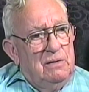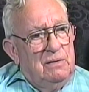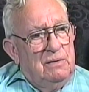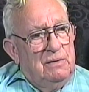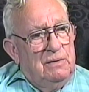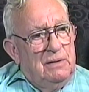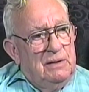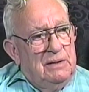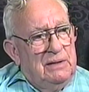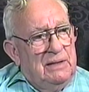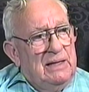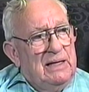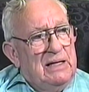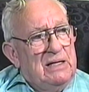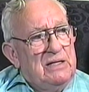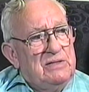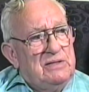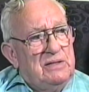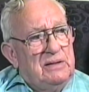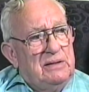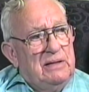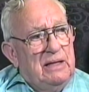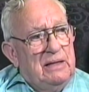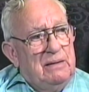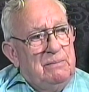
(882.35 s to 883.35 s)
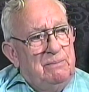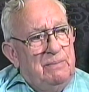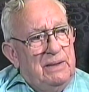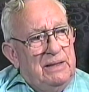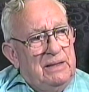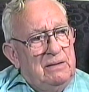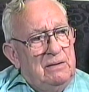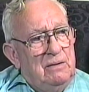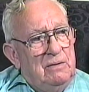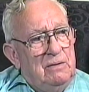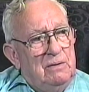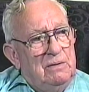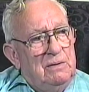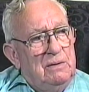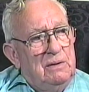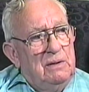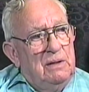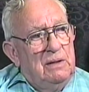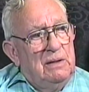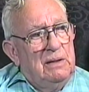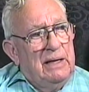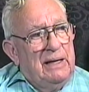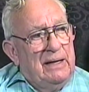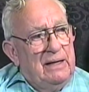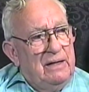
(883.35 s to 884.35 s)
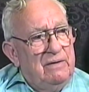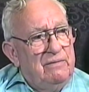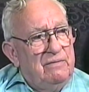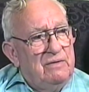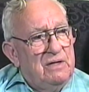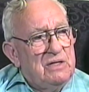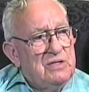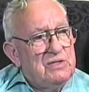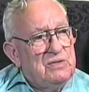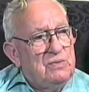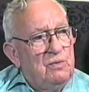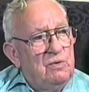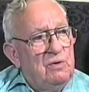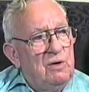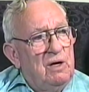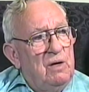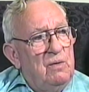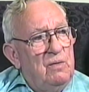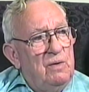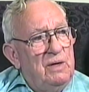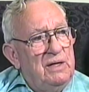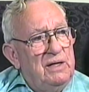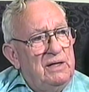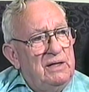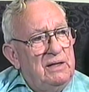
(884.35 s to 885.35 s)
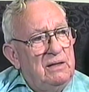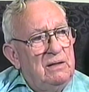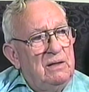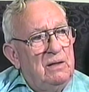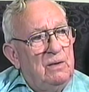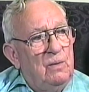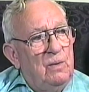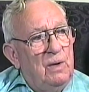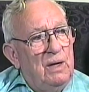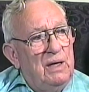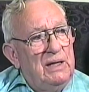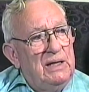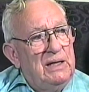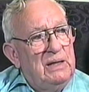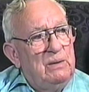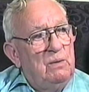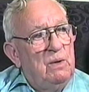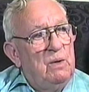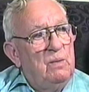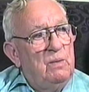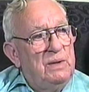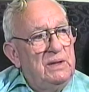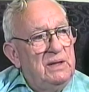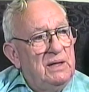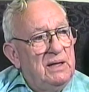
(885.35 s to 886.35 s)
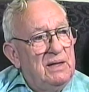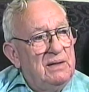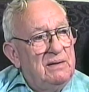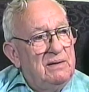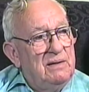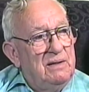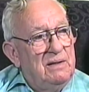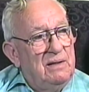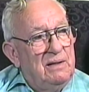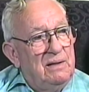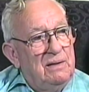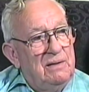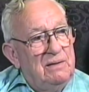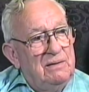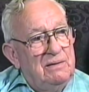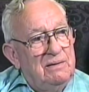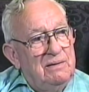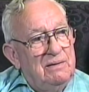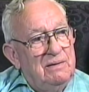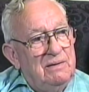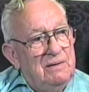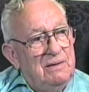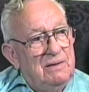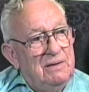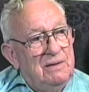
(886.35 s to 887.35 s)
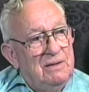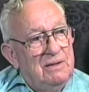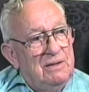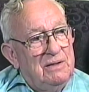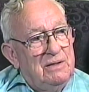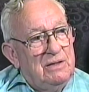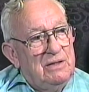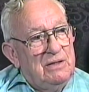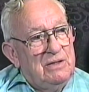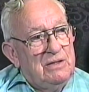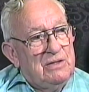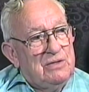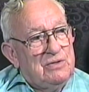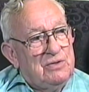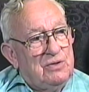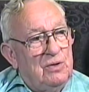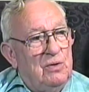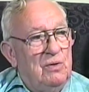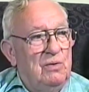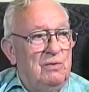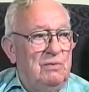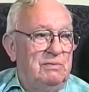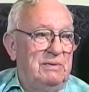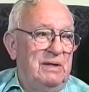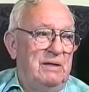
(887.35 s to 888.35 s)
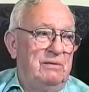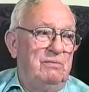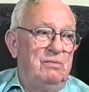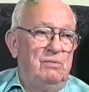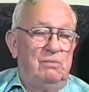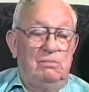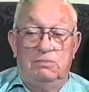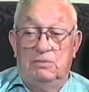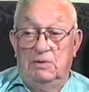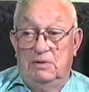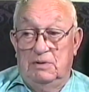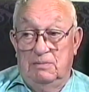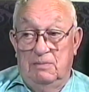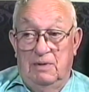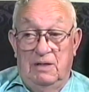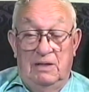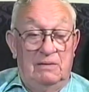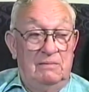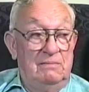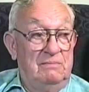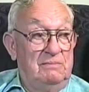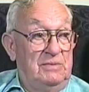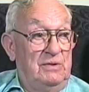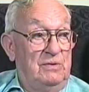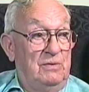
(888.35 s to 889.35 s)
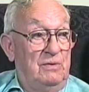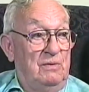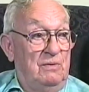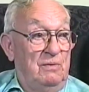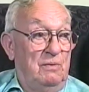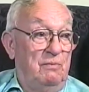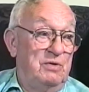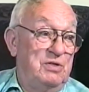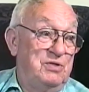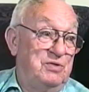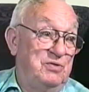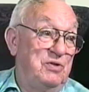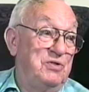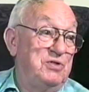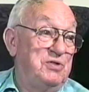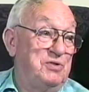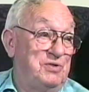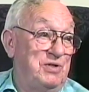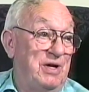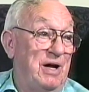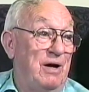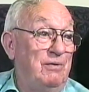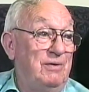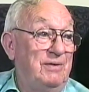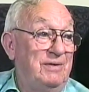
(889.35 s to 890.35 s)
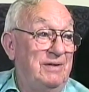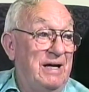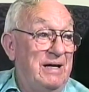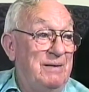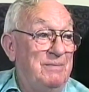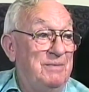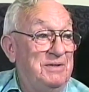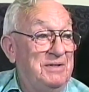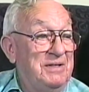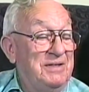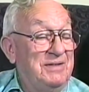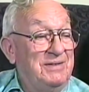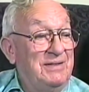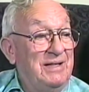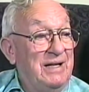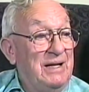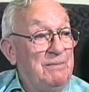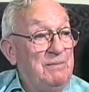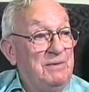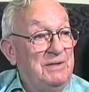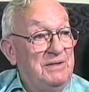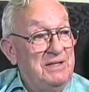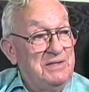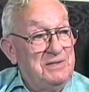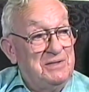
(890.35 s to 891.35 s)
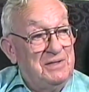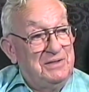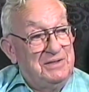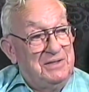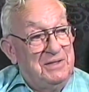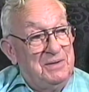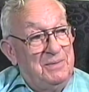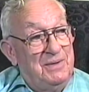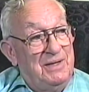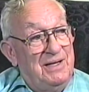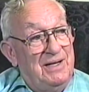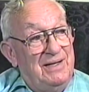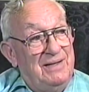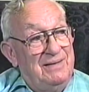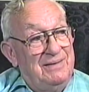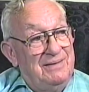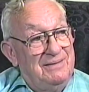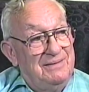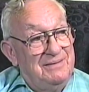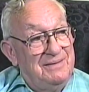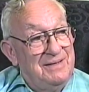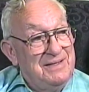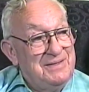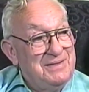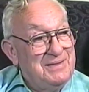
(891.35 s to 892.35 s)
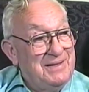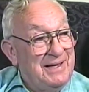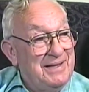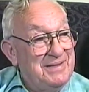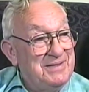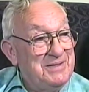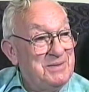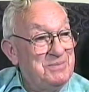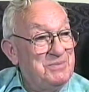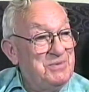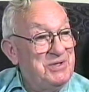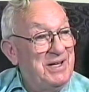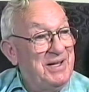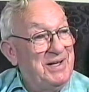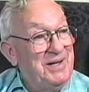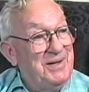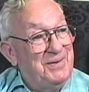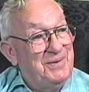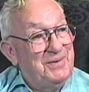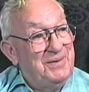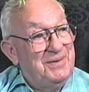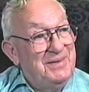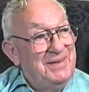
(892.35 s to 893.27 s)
The guys that had been ahead of us were already in Hawaii when we got there. So they were, come on, you know, it was just chow time at the time, and they said, come on, let's get some chow.